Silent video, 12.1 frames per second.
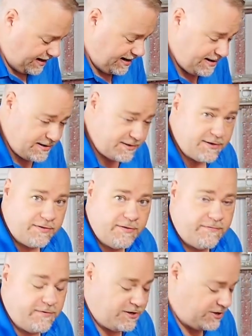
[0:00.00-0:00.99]
and the
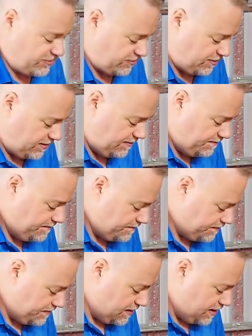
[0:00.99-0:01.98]
foot control.
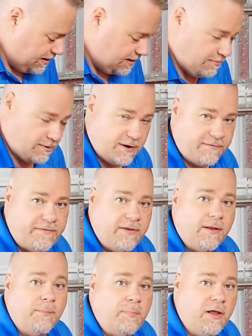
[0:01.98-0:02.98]
We're going to
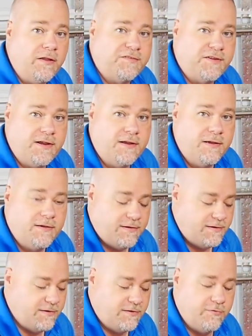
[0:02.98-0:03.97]
feel a pulsing
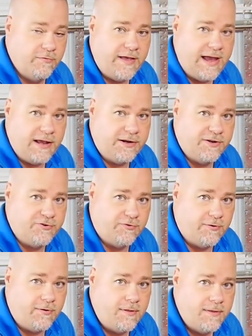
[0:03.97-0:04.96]
through the hand
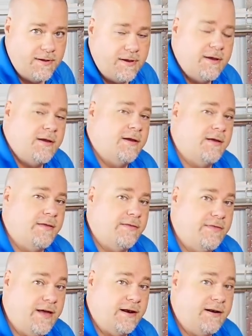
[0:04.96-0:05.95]
control,
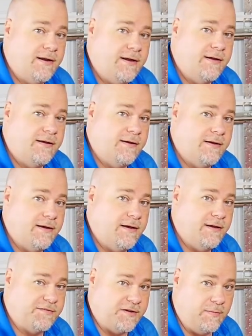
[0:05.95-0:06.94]
then
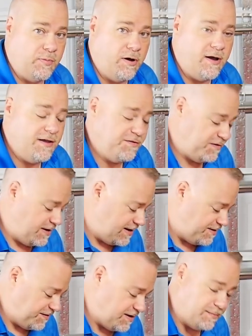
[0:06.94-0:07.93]
it's going to pause
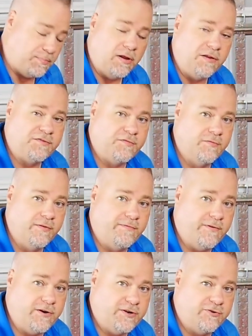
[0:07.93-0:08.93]
and it's going to pulse through the
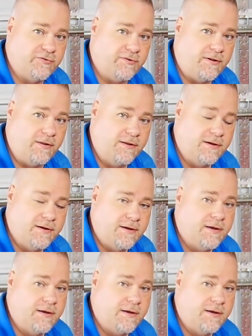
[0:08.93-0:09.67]
foot control,